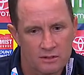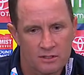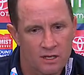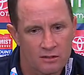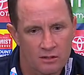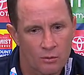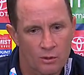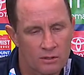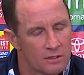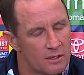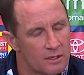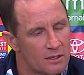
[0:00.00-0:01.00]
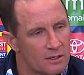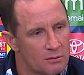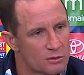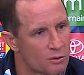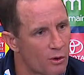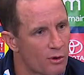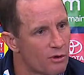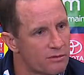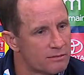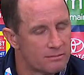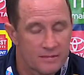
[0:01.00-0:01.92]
quite off.